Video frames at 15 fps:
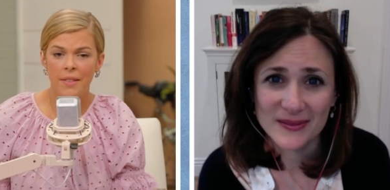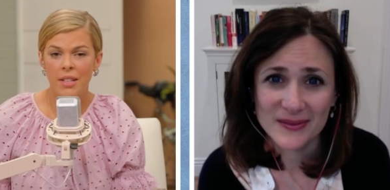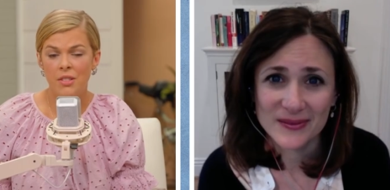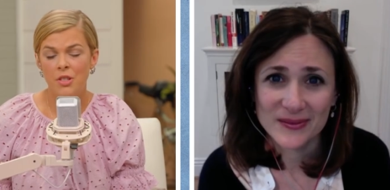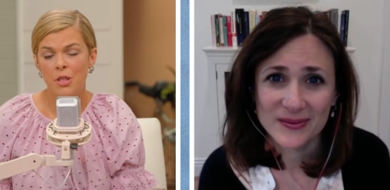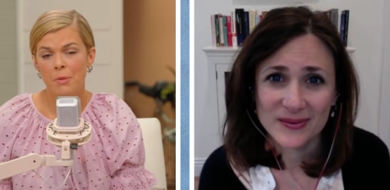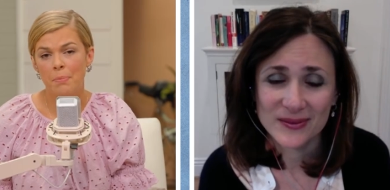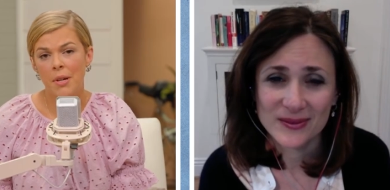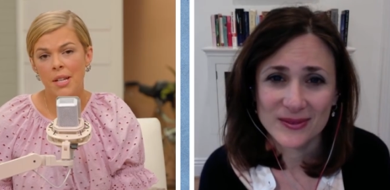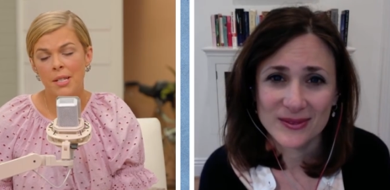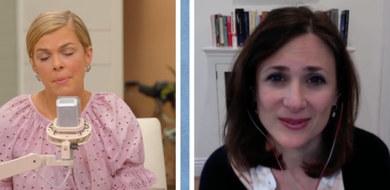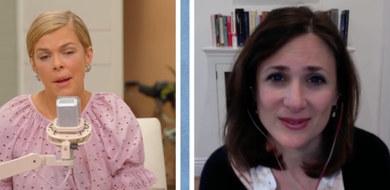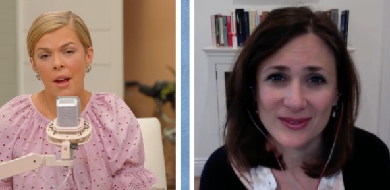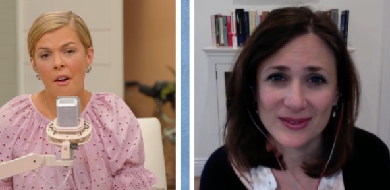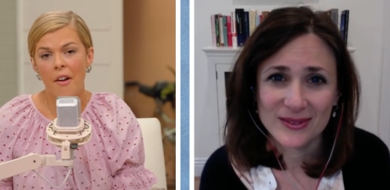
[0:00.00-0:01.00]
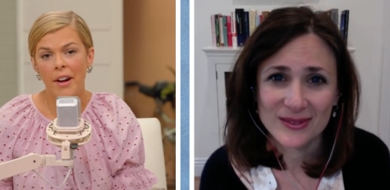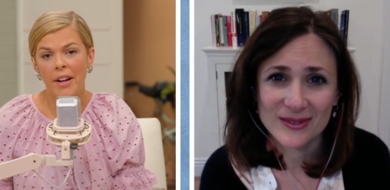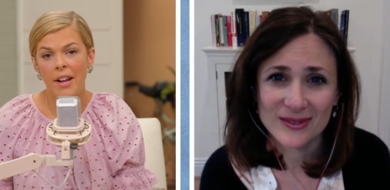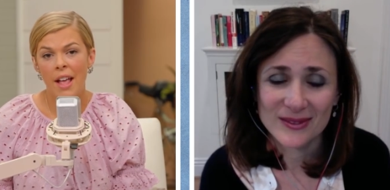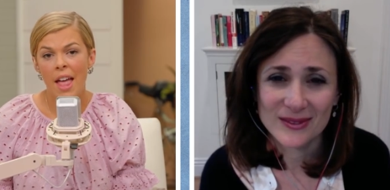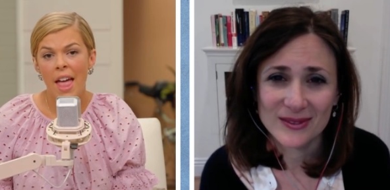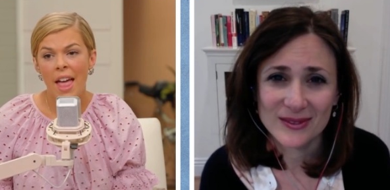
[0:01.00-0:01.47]
Speaker 1: that just breaks my
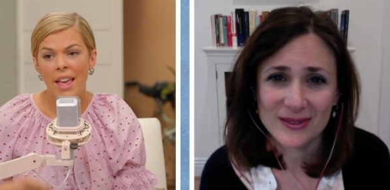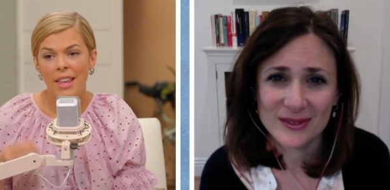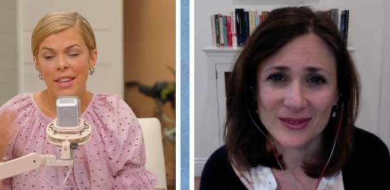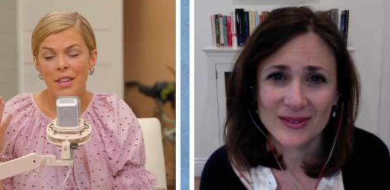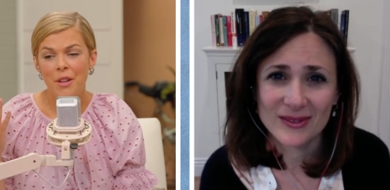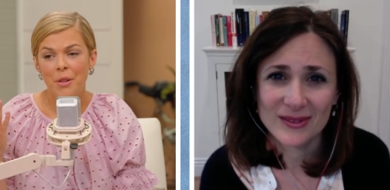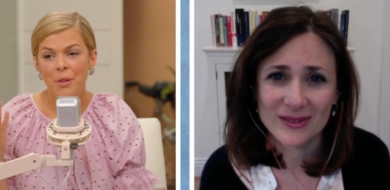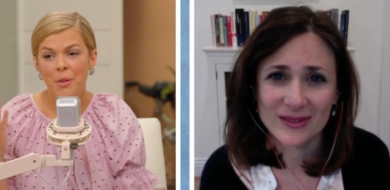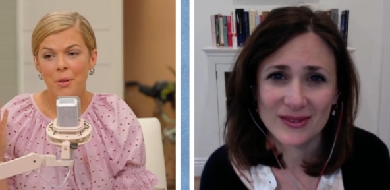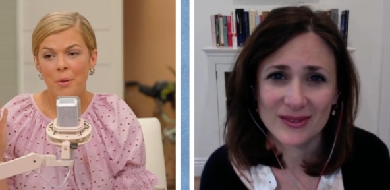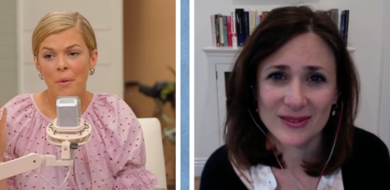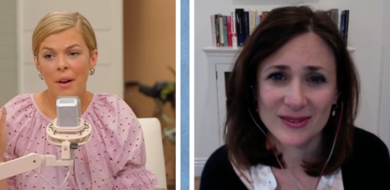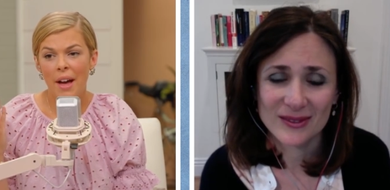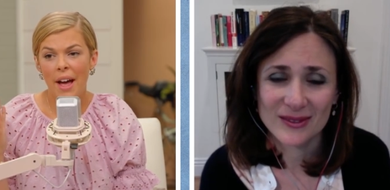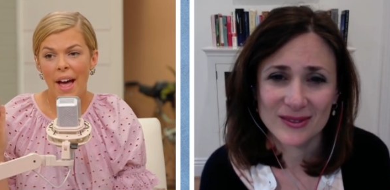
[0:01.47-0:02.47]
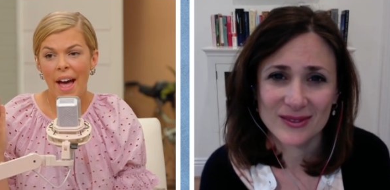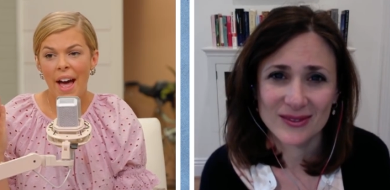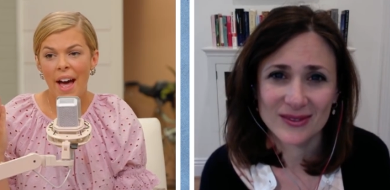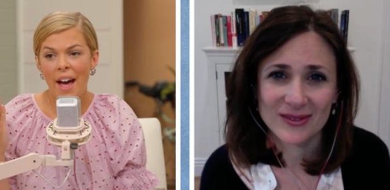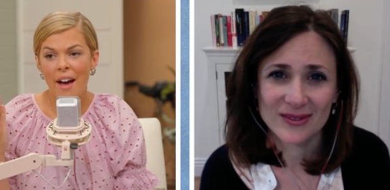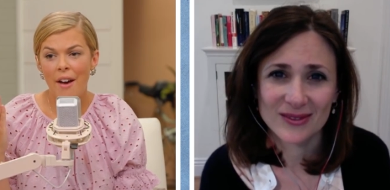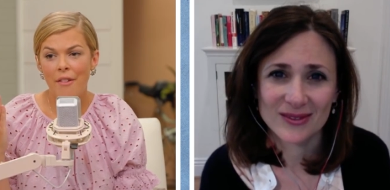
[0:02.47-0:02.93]
heart. You
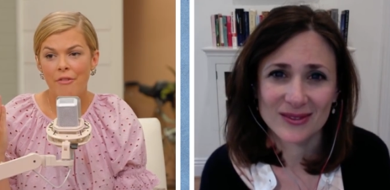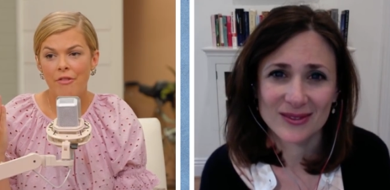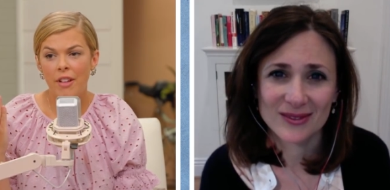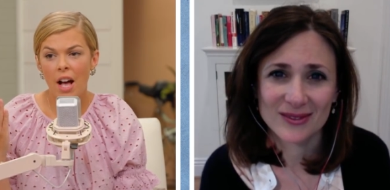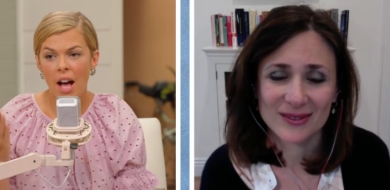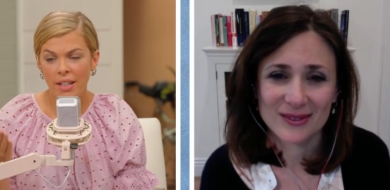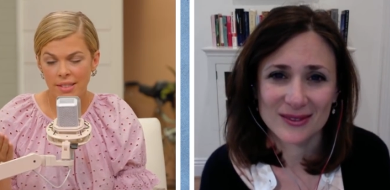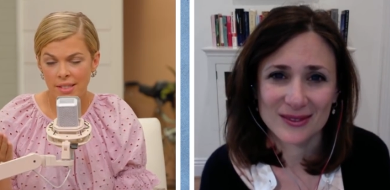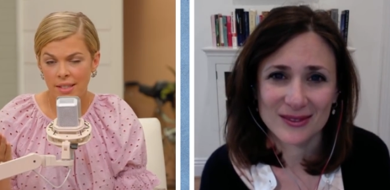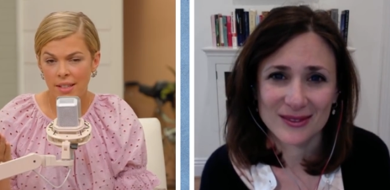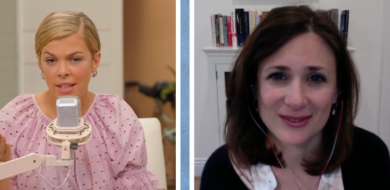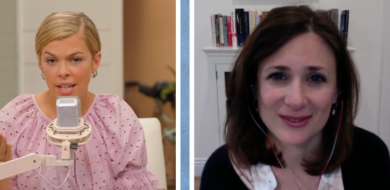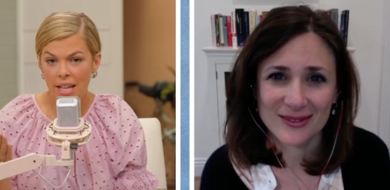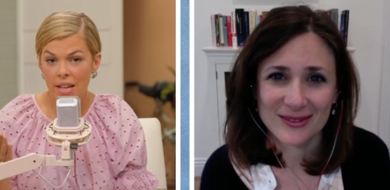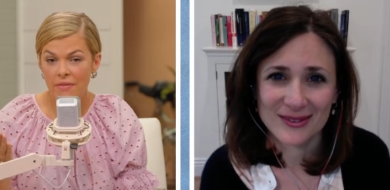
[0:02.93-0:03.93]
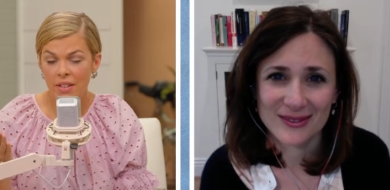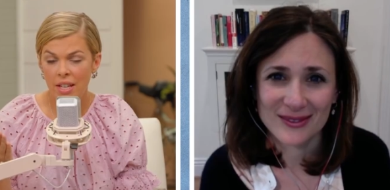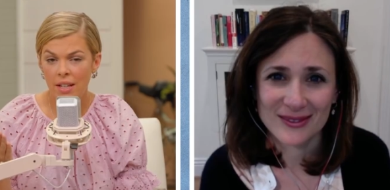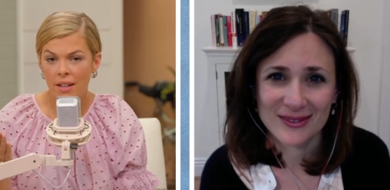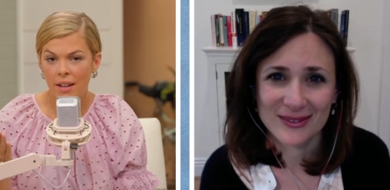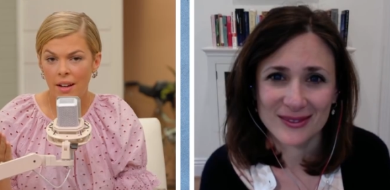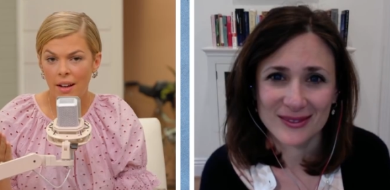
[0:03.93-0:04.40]
have gotten
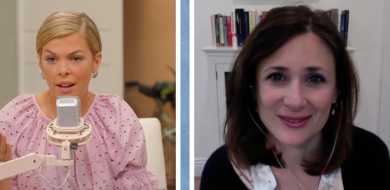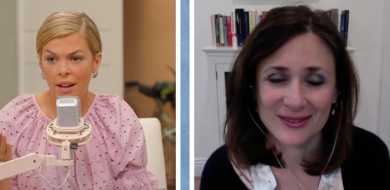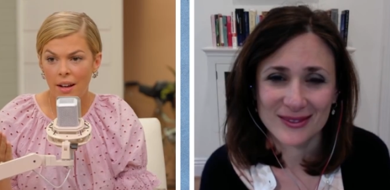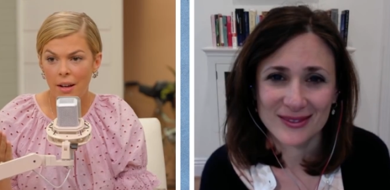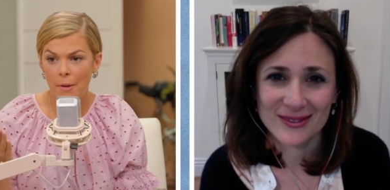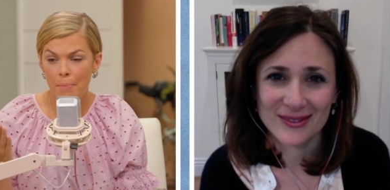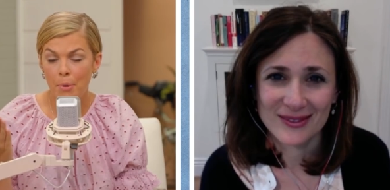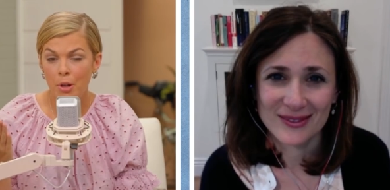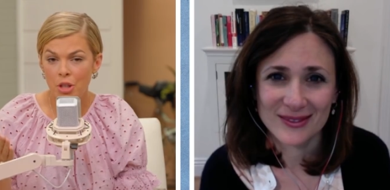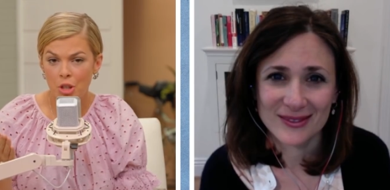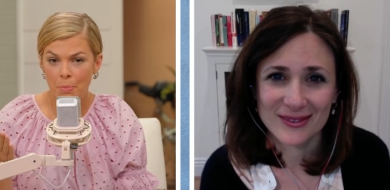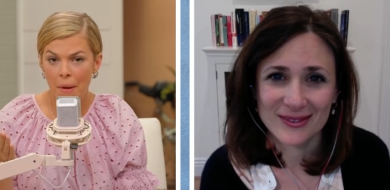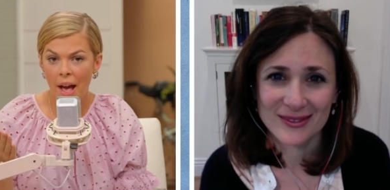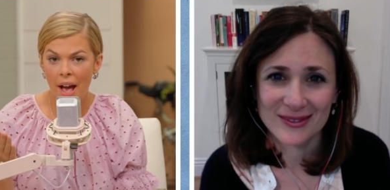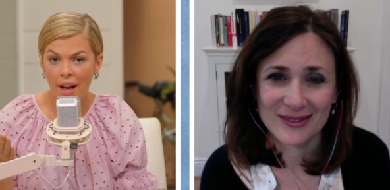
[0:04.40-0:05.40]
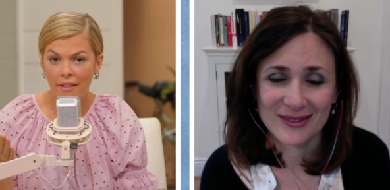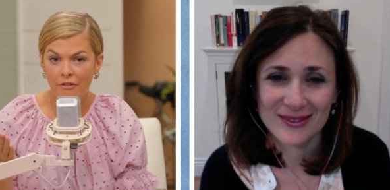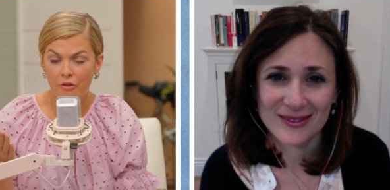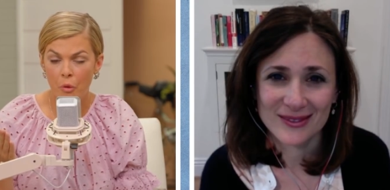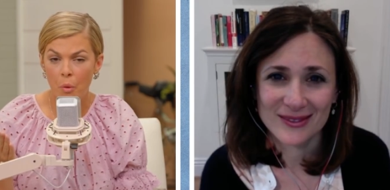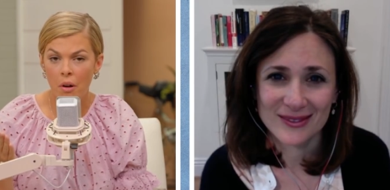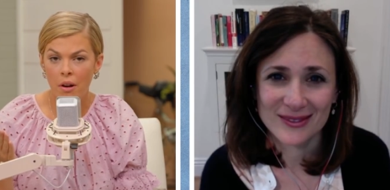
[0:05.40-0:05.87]
even uh, pushback
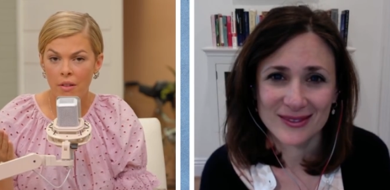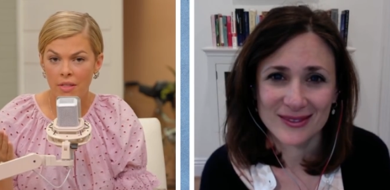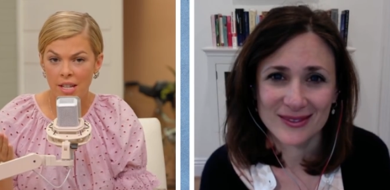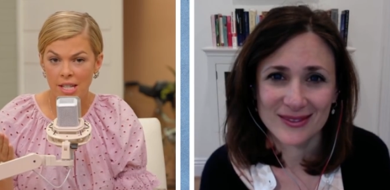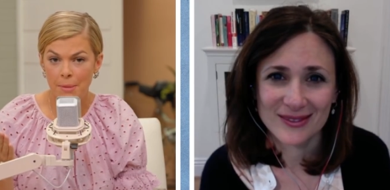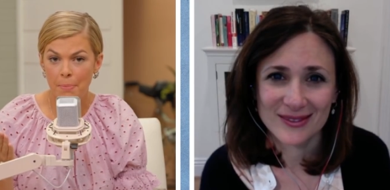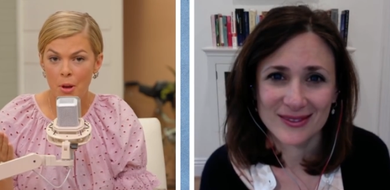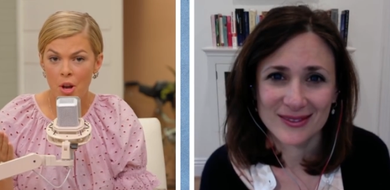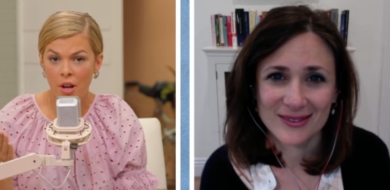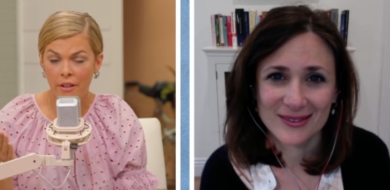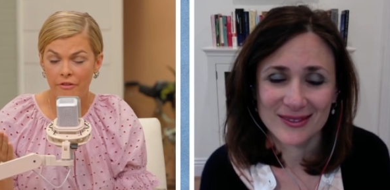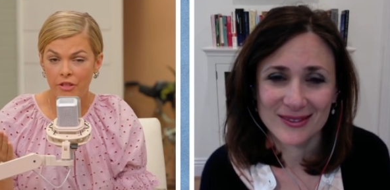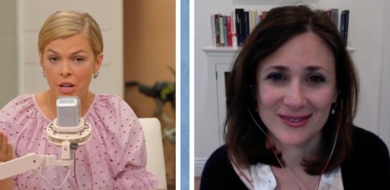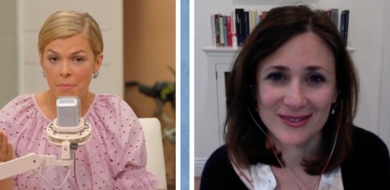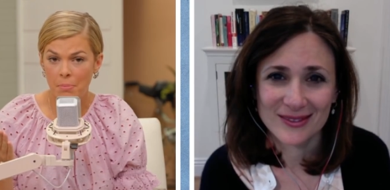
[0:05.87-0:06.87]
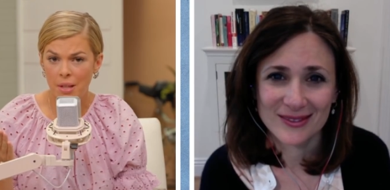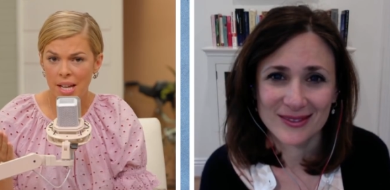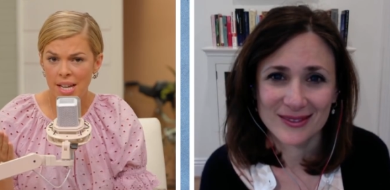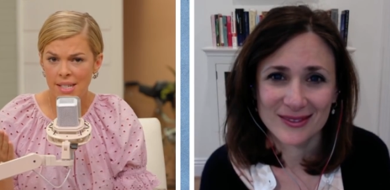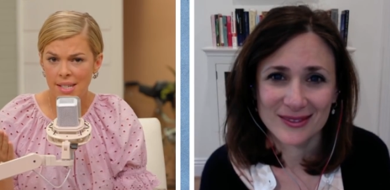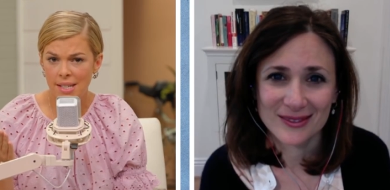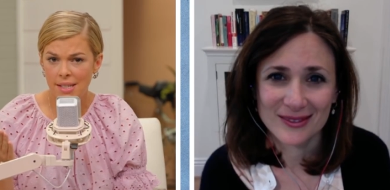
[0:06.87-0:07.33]
for this book from
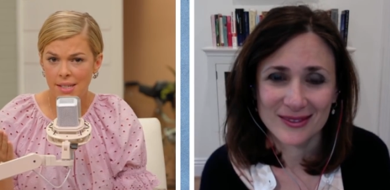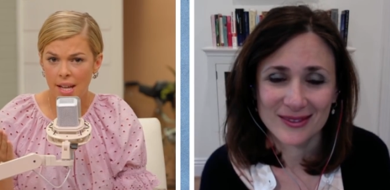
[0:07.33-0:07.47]
places